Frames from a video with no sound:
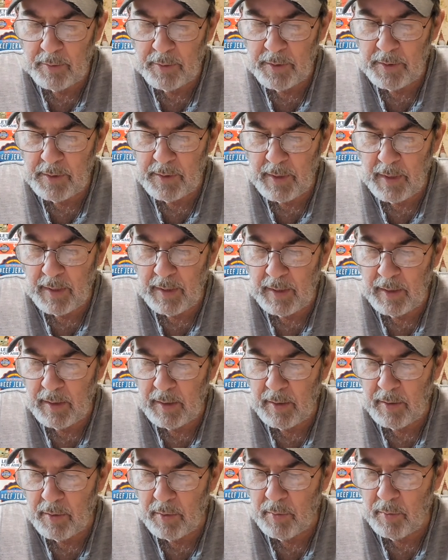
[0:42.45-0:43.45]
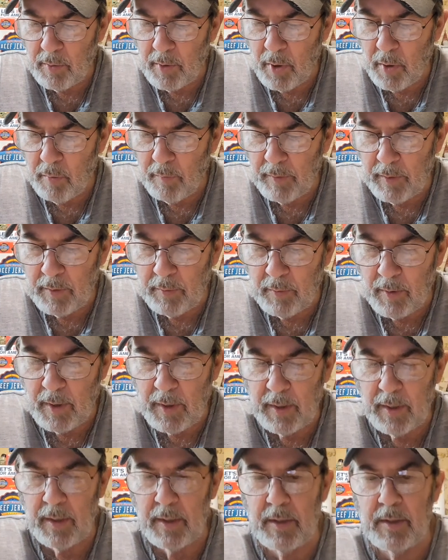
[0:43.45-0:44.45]
She's taking a new COVID
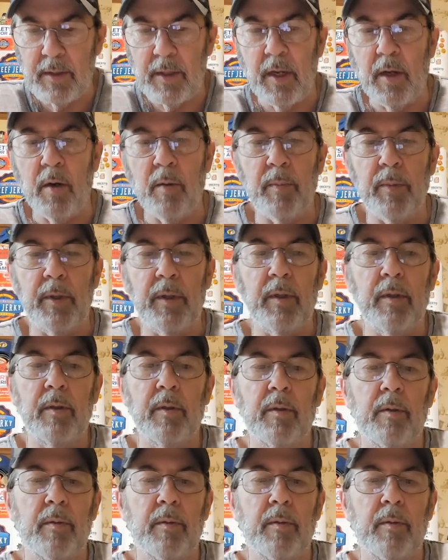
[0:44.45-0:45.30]
drug, and it's helping.